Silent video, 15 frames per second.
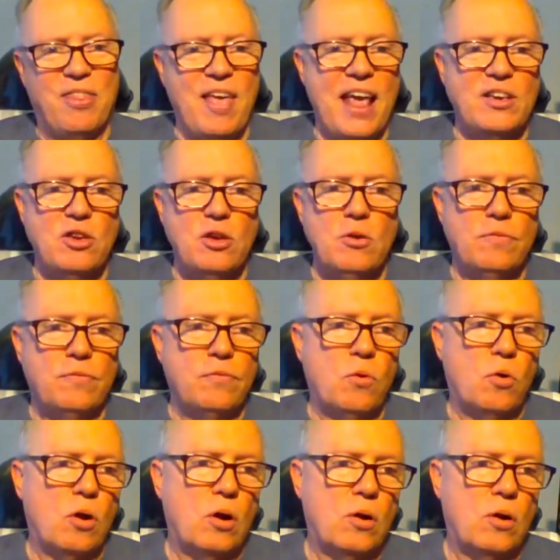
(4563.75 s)
Thank you
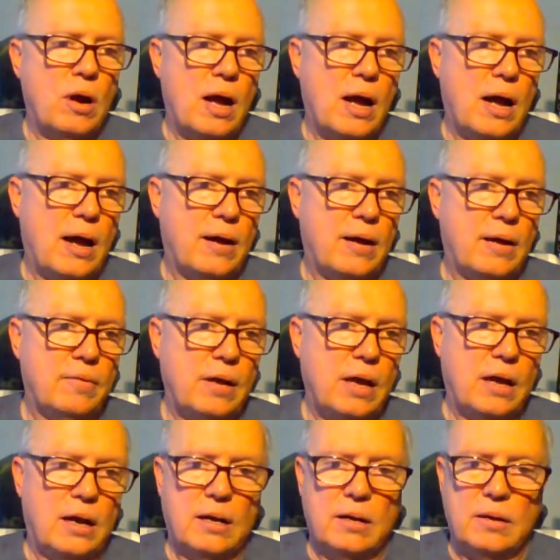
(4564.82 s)
for
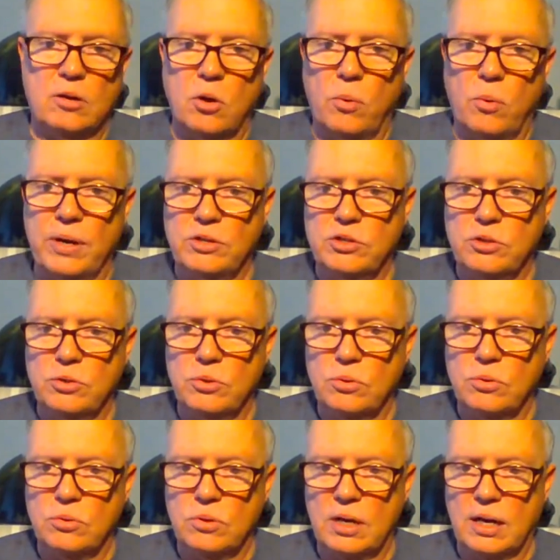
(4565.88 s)
going
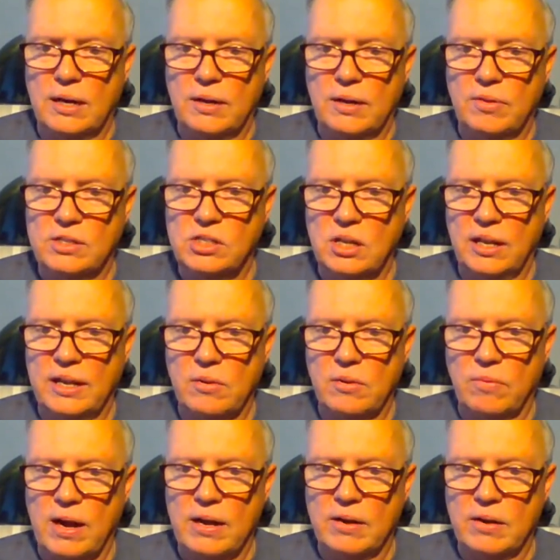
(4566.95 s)
to this link
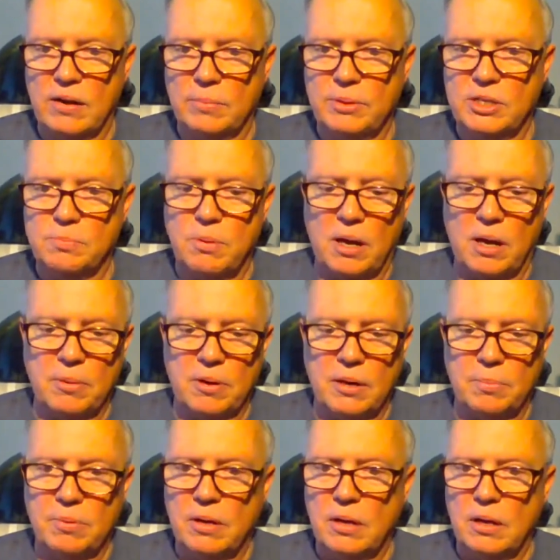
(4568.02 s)
right here. Let me just pop it
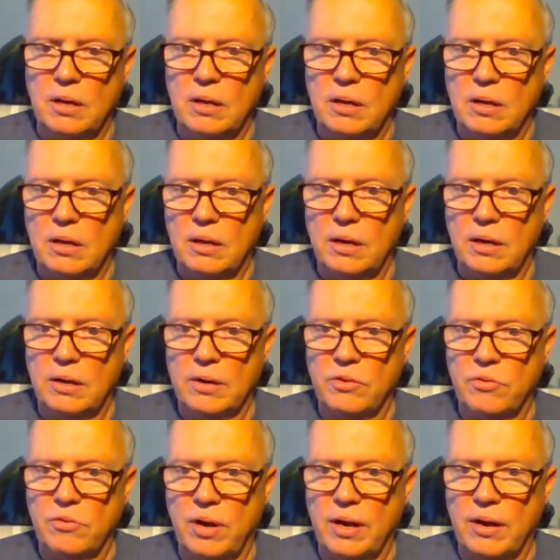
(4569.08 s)
up. Here it
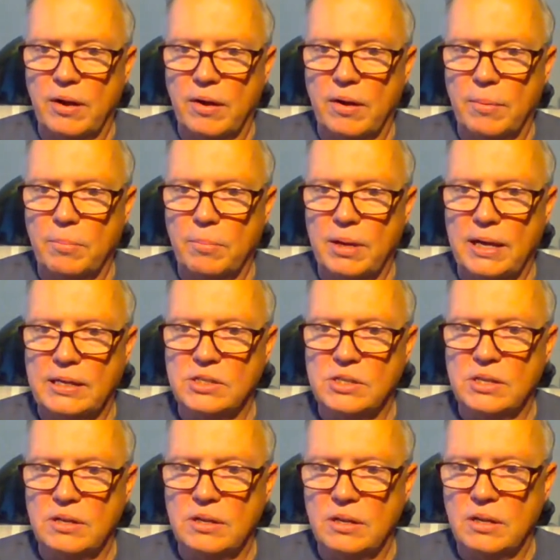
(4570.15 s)
is right here.
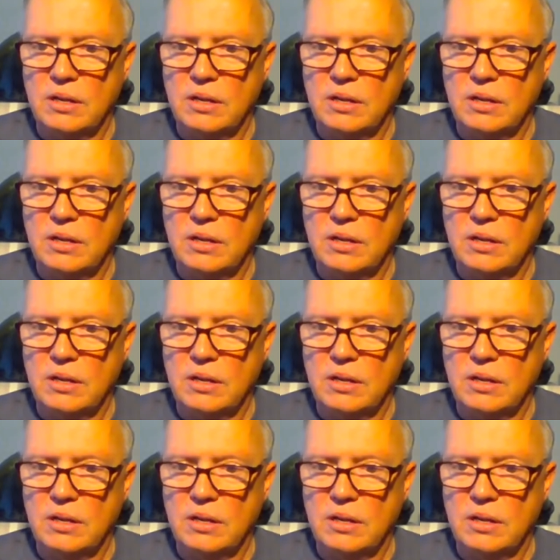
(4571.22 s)
Paste.